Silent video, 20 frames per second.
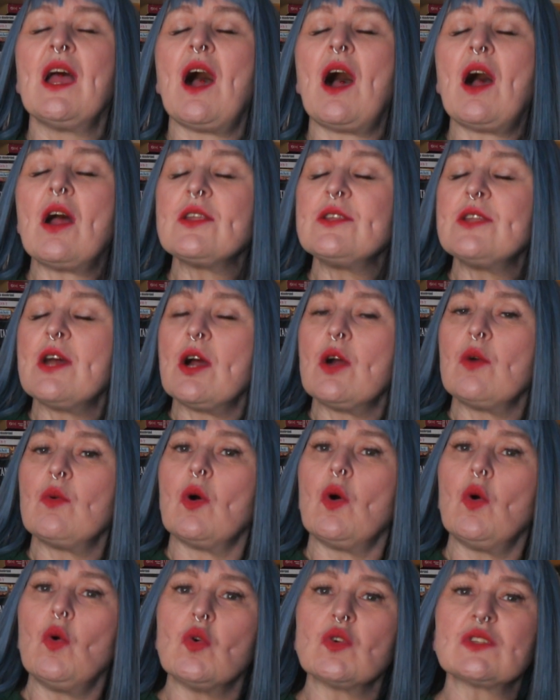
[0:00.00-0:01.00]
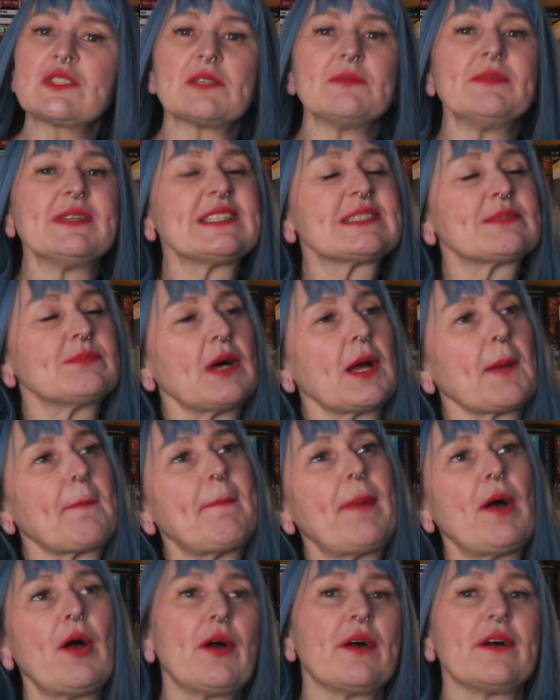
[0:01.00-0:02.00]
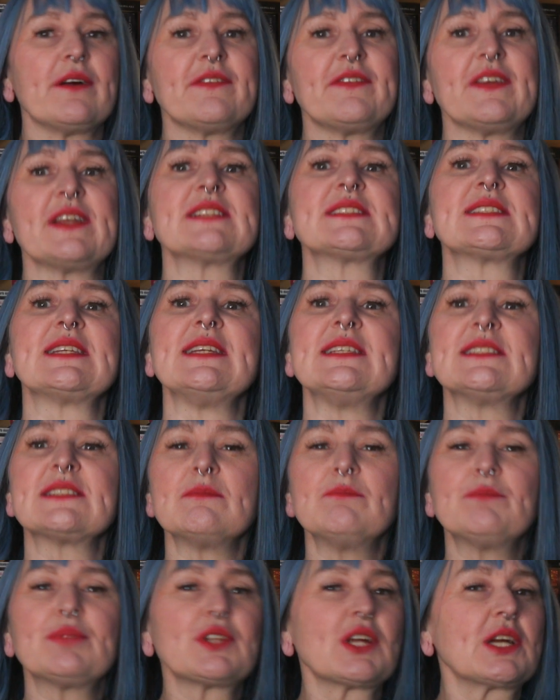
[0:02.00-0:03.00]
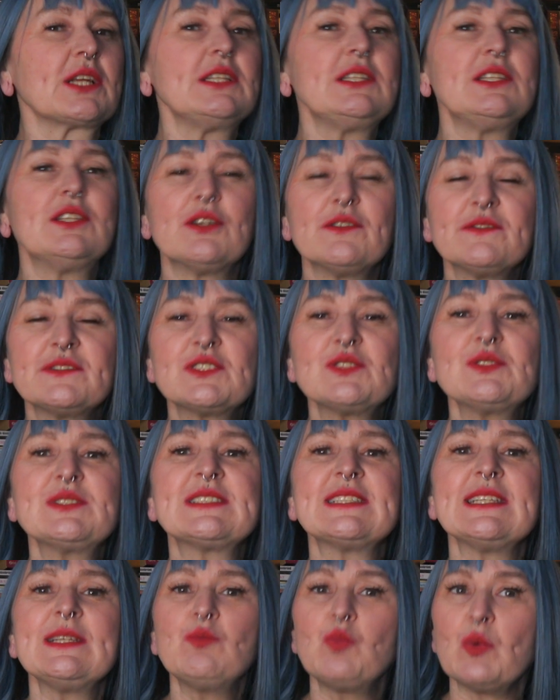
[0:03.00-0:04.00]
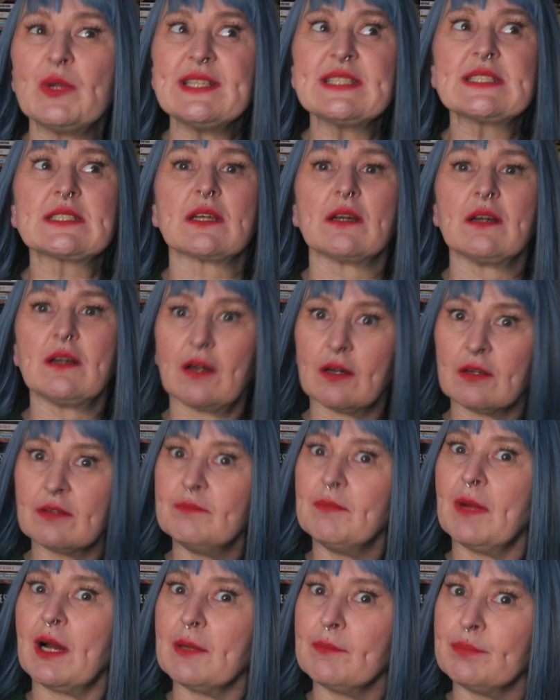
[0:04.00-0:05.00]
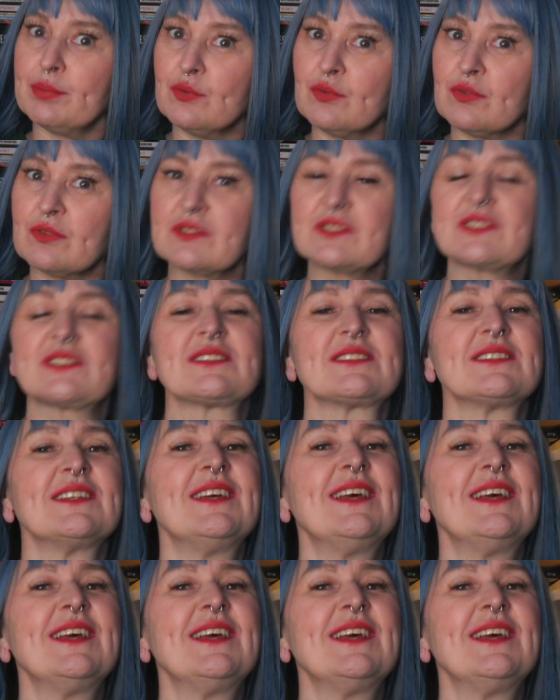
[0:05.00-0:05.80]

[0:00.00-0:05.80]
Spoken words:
I know autumn is my perfect season, but I love to see winter on my books.